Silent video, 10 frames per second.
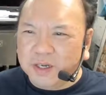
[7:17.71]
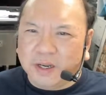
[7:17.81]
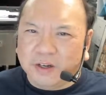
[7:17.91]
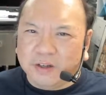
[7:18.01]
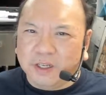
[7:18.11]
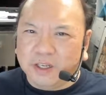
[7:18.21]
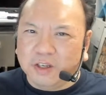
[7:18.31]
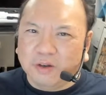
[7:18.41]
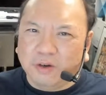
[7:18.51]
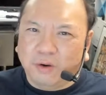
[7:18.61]
And I'm not here
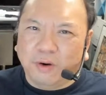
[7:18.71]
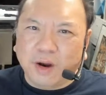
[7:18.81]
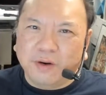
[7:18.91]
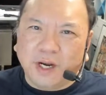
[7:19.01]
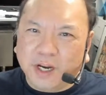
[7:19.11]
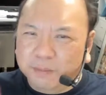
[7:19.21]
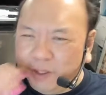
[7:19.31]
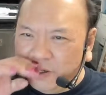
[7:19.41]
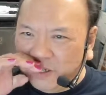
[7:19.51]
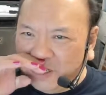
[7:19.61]
to go rah rah
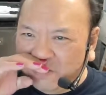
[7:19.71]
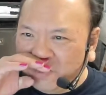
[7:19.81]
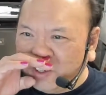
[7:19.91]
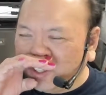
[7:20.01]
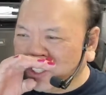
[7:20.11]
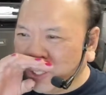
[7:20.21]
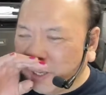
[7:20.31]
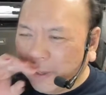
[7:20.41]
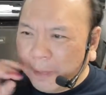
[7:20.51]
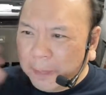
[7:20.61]
and be your life coach,